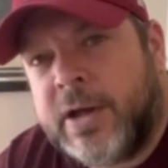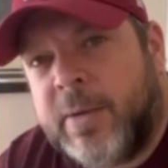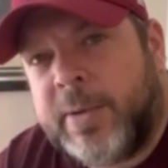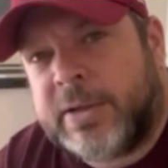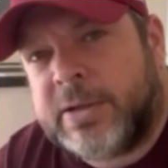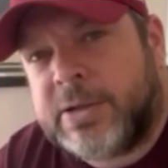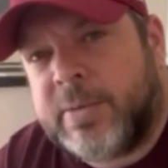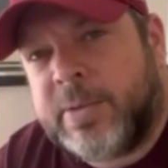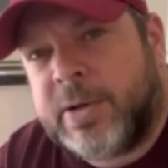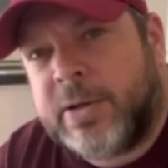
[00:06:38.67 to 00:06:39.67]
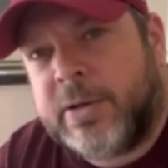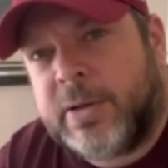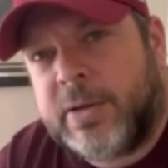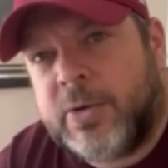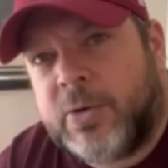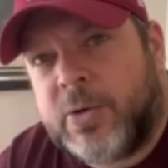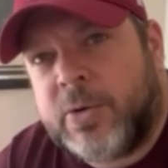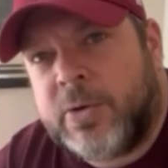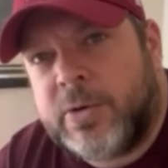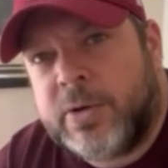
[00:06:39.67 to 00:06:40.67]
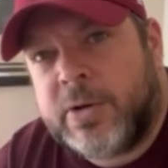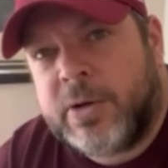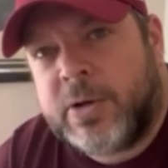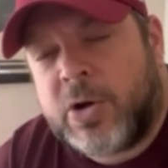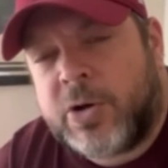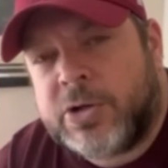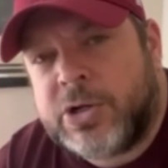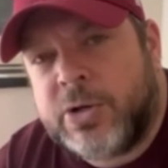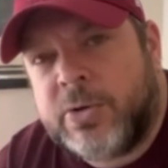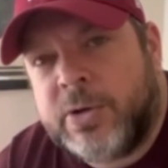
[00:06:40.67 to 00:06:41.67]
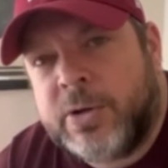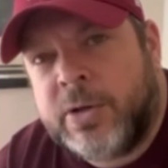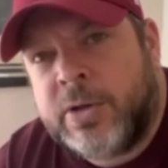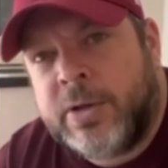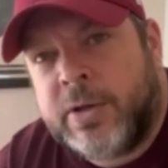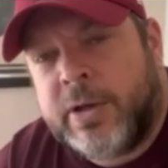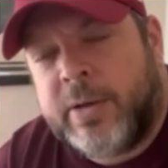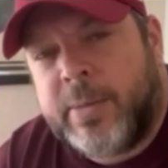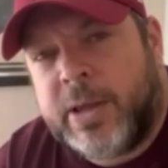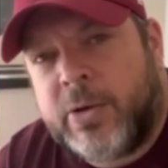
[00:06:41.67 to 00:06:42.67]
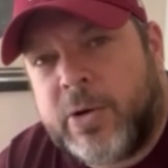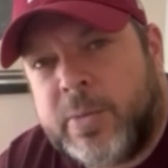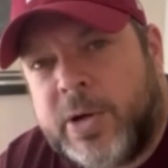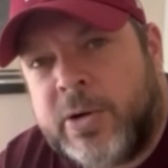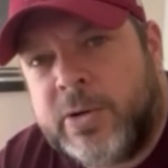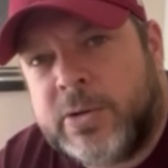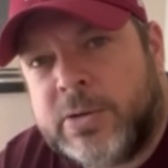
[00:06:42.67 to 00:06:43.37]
I picked this up at a local card show at my local mall.